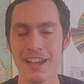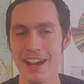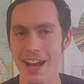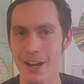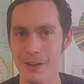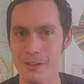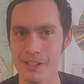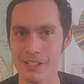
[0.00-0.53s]
I
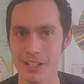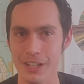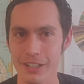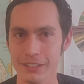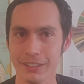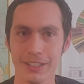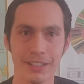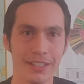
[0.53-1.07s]
don't like
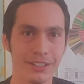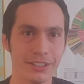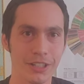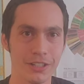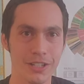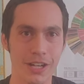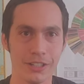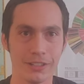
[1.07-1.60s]
chocolate, I like
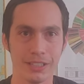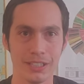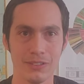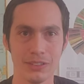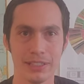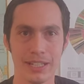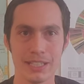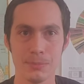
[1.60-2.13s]
dark chocolate
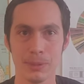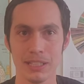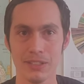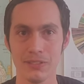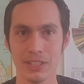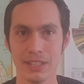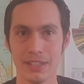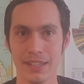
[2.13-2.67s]
even less, but
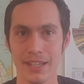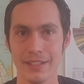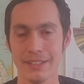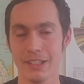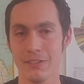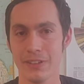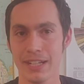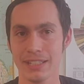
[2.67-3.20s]
even then,
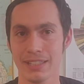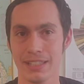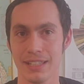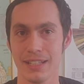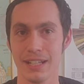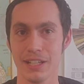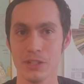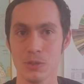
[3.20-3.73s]
the fact that
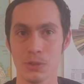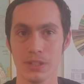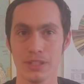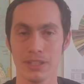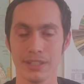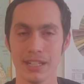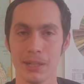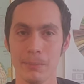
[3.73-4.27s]
I enjoyed
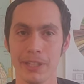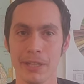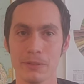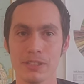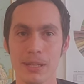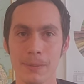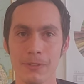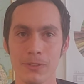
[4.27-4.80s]
the caramel that was
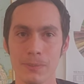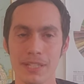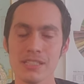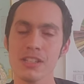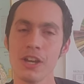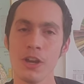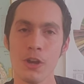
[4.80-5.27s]
coming from this